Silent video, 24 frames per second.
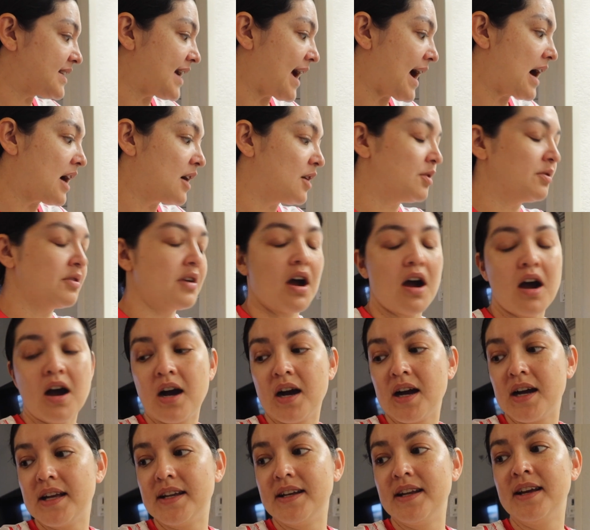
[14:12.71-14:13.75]
down
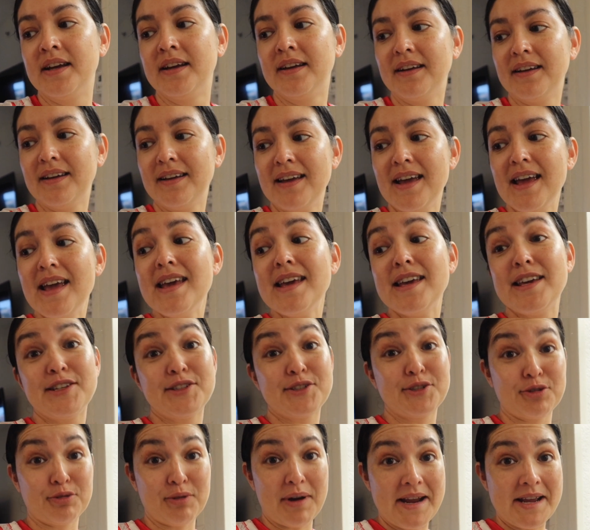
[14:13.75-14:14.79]
on
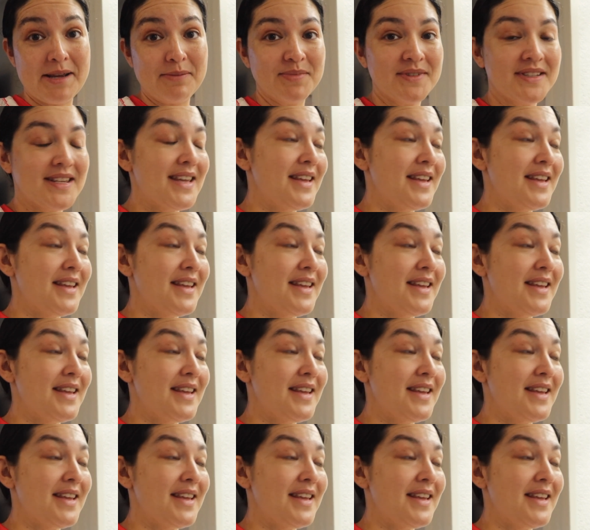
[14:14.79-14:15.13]
his grapes.